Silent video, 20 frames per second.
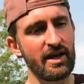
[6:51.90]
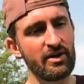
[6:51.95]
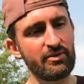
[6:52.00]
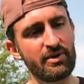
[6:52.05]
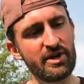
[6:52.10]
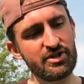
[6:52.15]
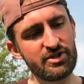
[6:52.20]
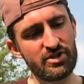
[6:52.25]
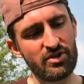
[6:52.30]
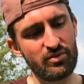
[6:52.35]
that
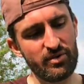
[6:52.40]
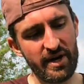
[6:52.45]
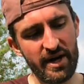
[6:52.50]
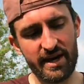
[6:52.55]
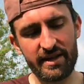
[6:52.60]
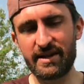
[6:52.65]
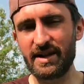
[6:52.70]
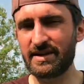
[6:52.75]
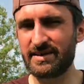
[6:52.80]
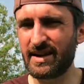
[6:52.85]
original
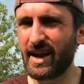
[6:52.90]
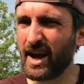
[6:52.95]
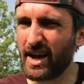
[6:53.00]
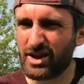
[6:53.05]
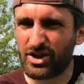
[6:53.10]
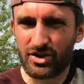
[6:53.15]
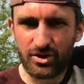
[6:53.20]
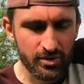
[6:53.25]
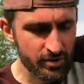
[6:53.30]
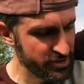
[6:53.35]
way that I said I
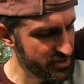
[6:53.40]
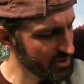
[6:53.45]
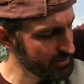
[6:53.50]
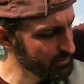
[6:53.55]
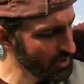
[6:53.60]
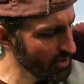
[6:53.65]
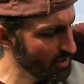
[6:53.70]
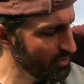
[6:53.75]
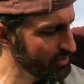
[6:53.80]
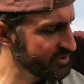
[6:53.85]
use the
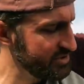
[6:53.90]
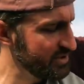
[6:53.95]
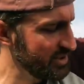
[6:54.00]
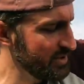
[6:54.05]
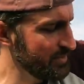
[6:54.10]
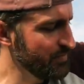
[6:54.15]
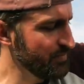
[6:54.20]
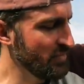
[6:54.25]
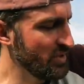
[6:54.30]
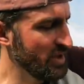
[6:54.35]
most,
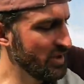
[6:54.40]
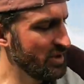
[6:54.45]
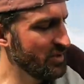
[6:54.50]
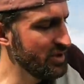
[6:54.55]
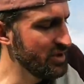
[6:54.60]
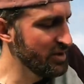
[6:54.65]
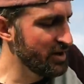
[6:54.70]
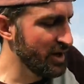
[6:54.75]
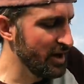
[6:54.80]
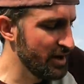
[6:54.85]
where
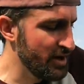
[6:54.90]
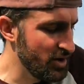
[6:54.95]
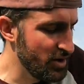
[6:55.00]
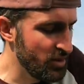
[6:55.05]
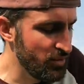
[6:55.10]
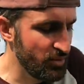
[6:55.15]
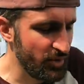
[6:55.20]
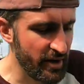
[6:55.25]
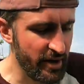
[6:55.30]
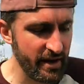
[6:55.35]
you kind
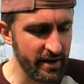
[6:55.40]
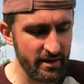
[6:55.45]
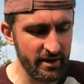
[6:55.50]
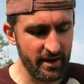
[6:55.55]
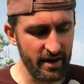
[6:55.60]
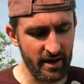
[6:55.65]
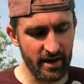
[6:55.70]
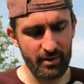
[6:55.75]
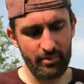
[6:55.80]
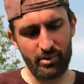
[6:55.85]
of wind
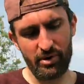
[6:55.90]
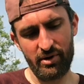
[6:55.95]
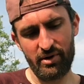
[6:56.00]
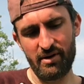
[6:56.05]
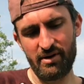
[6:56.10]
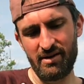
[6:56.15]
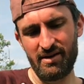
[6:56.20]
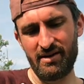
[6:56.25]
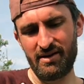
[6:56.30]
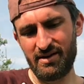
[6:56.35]
up,
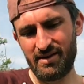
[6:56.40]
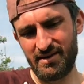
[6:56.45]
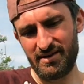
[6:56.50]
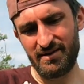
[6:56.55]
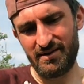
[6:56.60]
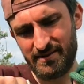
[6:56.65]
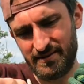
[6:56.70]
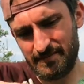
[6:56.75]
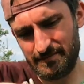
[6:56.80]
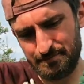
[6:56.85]

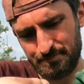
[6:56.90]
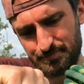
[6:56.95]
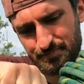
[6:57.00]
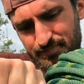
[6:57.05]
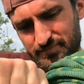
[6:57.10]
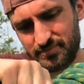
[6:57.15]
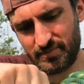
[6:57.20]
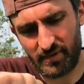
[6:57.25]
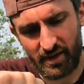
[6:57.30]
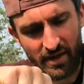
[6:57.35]

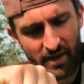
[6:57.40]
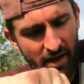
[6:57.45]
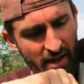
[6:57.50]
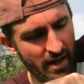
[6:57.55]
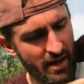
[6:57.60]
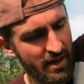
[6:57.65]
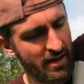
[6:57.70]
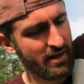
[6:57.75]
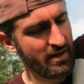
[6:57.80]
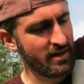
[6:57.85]

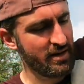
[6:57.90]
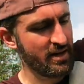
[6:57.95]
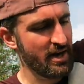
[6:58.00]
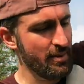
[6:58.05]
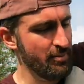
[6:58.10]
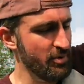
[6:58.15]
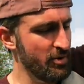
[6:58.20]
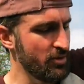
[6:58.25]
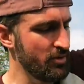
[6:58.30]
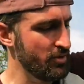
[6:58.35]
okay, get a
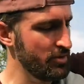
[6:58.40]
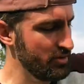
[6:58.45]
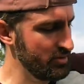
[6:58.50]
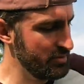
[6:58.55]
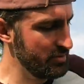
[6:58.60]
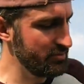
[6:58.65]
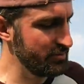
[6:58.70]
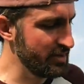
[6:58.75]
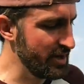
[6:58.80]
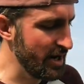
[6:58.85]
couple
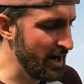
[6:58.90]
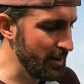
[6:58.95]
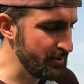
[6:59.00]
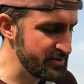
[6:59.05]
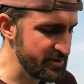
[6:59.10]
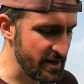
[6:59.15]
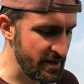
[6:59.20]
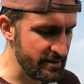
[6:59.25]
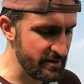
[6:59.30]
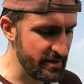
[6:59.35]

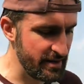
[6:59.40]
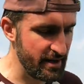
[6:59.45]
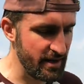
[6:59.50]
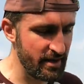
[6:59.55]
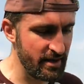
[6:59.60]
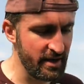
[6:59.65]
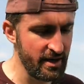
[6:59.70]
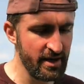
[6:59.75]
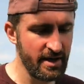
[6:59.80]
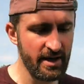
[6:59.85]
wraps on
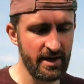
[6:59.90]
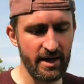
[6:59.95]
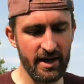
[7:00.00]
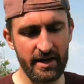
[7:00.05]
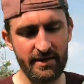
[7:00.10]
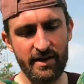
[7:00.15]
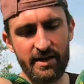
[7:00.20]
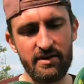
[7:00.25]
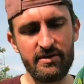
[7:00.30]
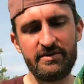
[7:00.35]
there,
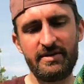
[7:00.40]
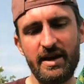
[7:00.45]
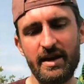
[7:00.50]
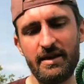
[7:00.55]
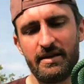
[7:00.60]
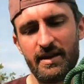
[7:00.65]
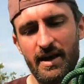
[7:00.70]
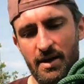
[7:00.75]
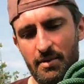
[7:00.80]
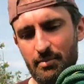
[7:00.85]
and then you
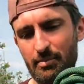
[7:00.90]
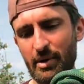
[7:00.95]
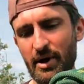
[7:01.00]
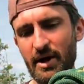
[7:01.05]
take that